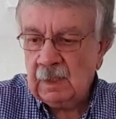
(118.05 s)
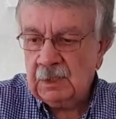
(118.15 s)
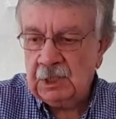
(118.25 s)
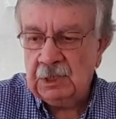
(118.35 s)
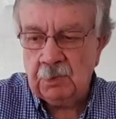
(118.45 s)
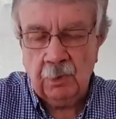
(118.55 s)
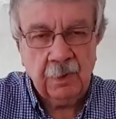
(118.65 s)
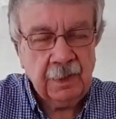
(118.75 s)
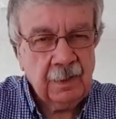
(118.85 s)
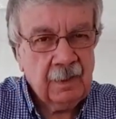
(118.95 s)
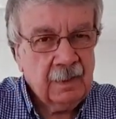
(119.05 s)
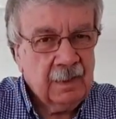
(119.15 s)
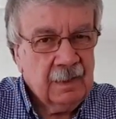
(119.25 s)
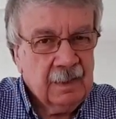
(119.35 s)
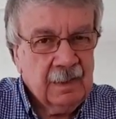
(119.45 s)
She's worried
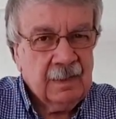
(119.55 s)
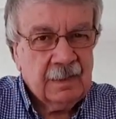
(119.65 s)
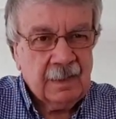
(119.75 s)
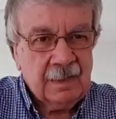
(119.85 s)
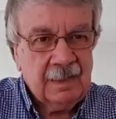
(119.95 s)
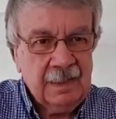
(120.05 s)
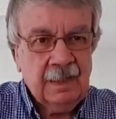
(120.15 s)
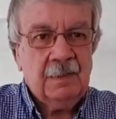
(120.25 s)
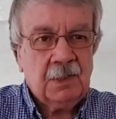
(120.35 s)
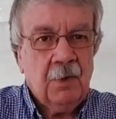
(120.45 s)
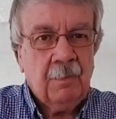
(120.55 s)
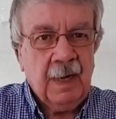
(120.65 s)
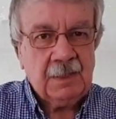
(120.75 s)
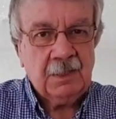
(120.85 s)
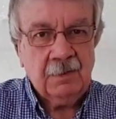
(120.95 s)
that he's going
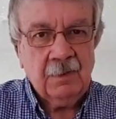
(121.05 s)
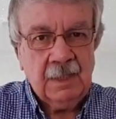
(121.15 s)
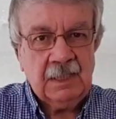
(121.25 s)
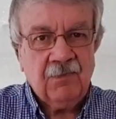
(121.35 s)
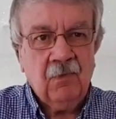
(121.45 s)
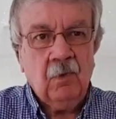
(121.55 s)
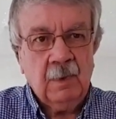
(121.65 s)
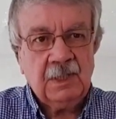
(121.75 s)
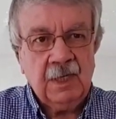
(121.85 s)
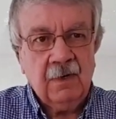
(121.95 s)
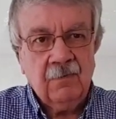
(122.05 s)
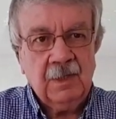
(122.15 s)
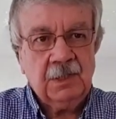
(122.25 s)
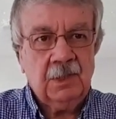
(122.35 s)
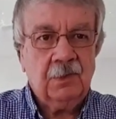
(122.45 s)
back to his former self when she